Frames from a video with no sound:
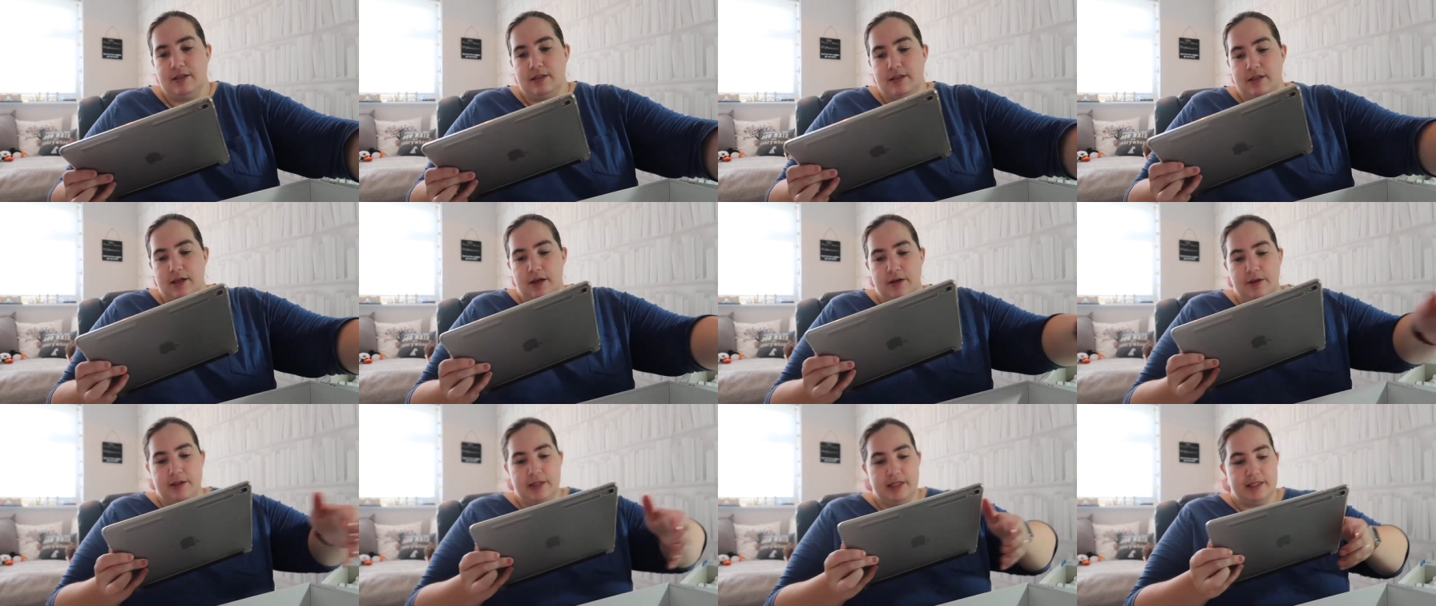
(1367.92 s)

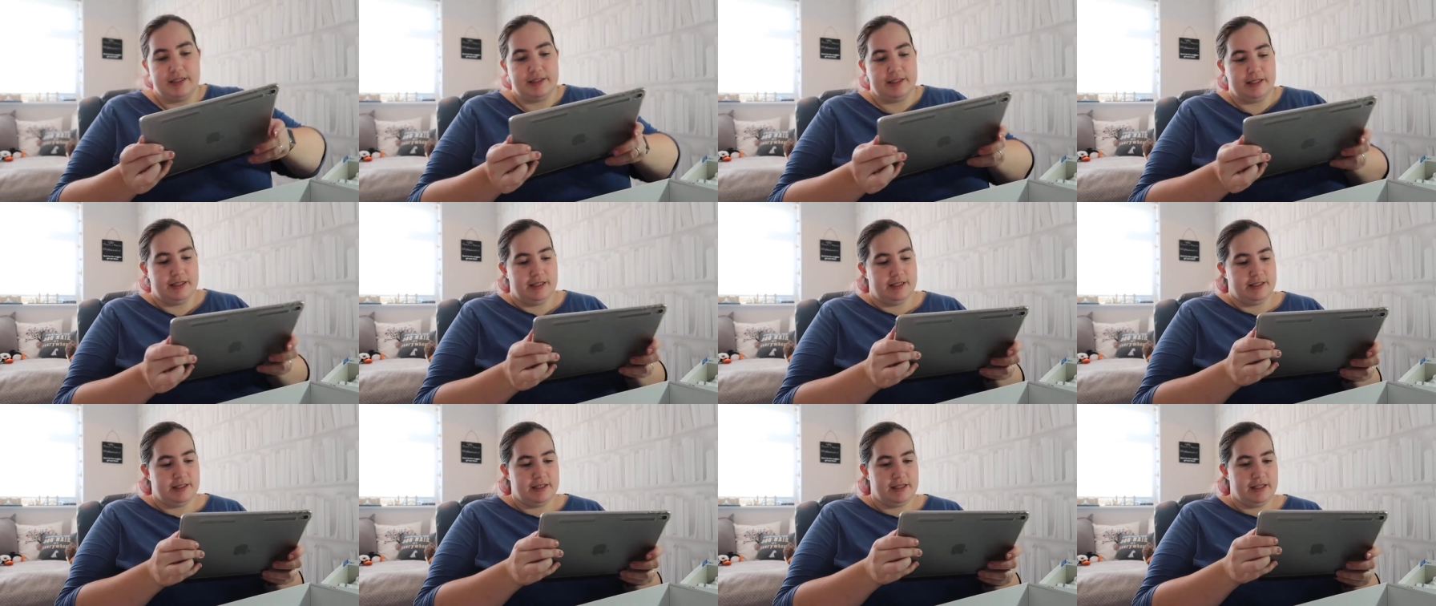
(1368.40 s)
So this
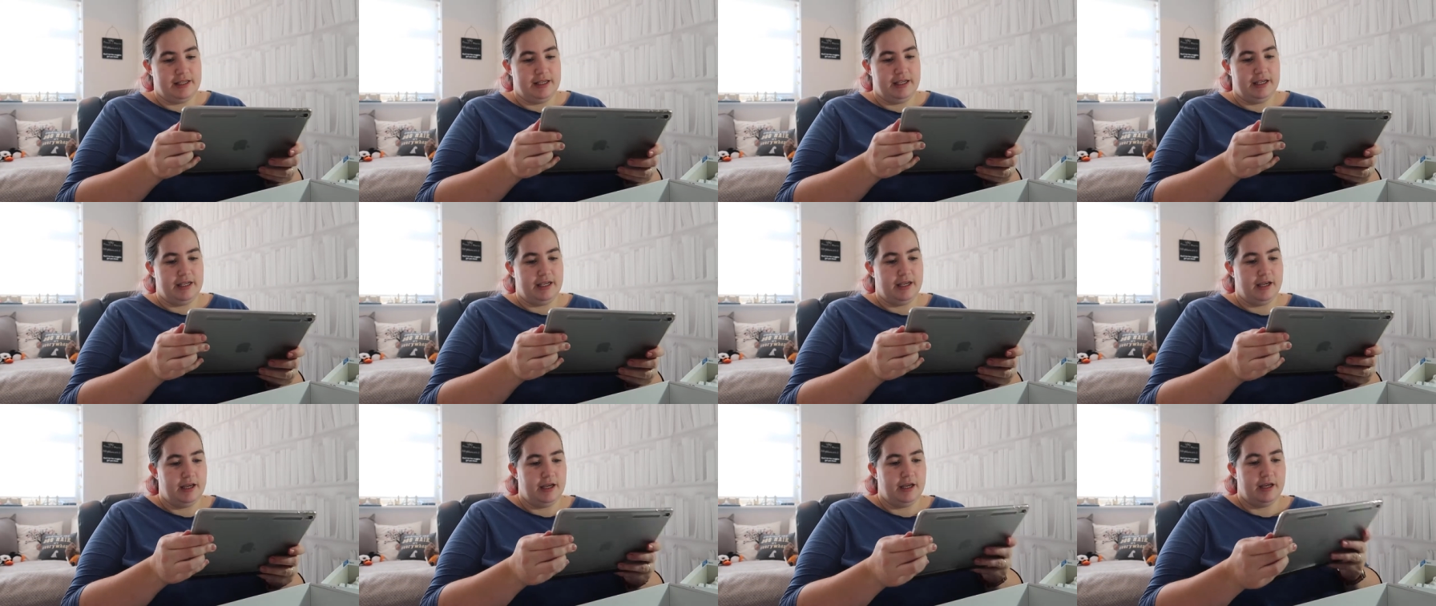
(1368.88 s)
is
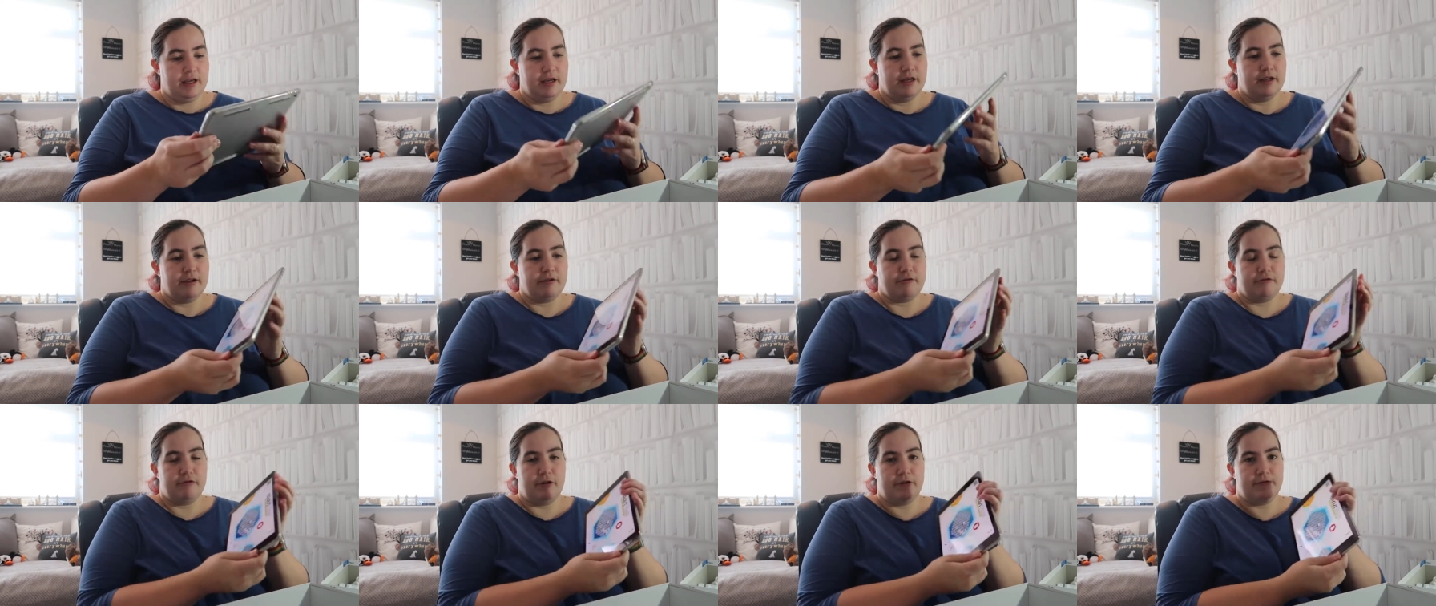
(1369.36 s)
the
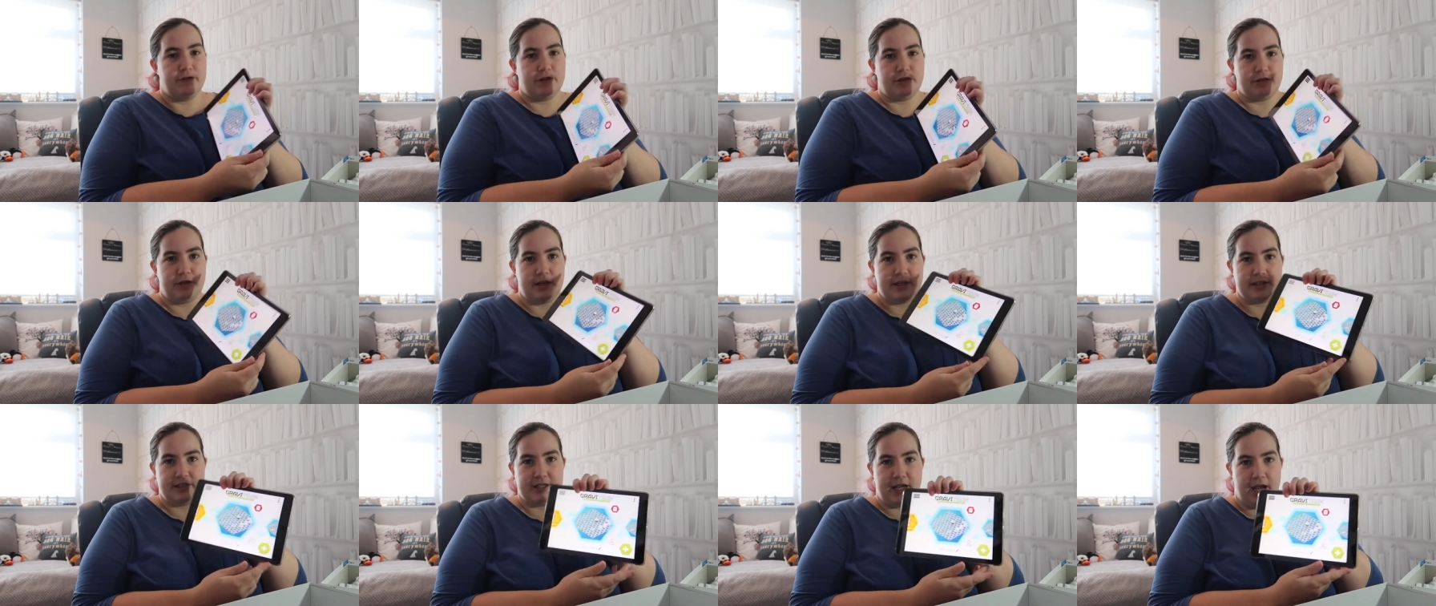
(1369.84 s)

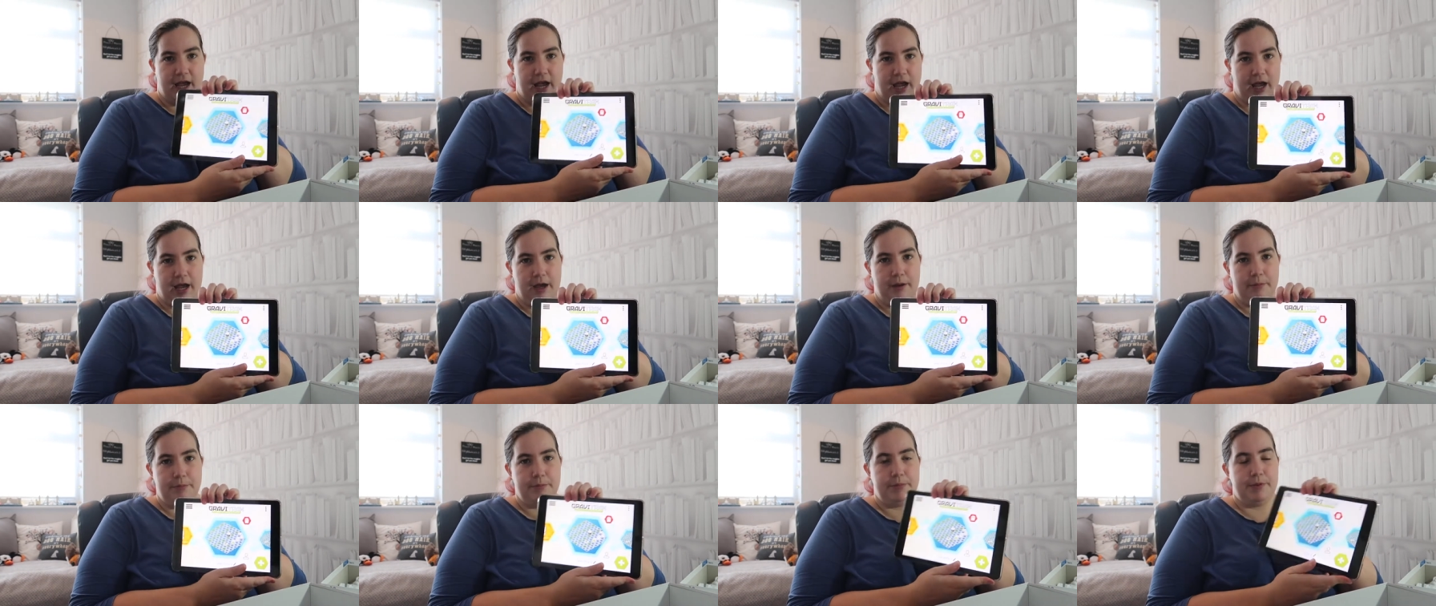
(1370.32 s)
Gravitrax
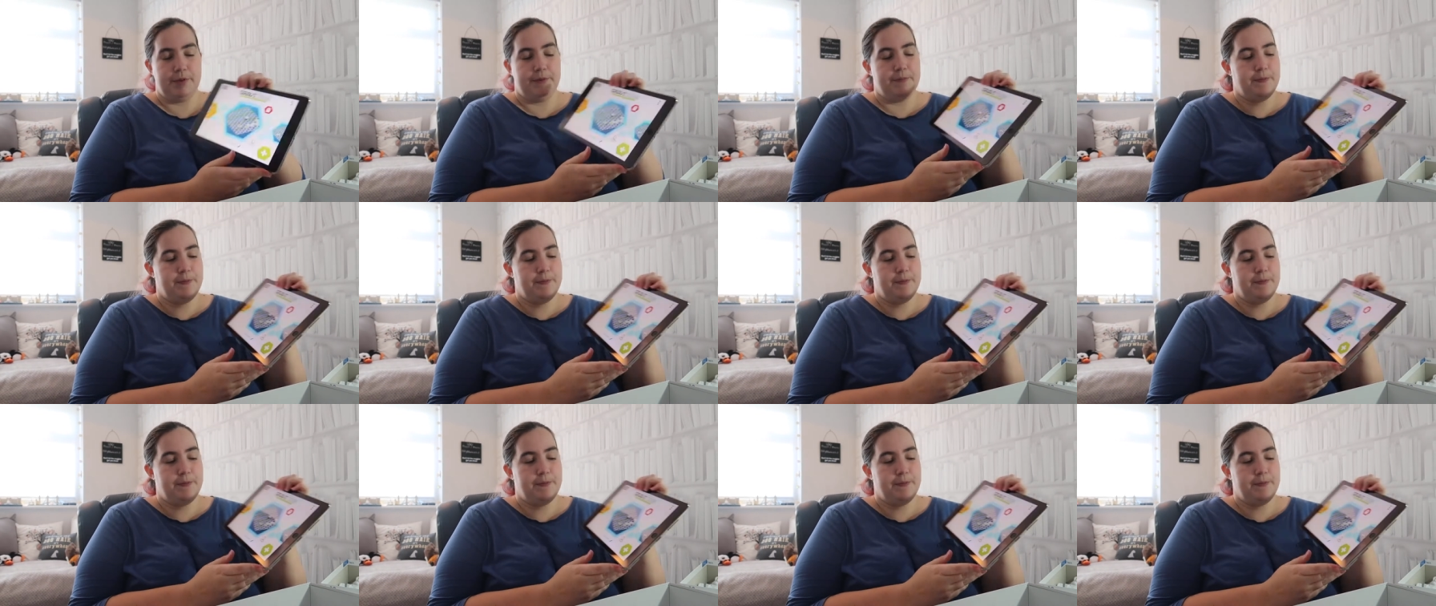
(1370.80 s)
app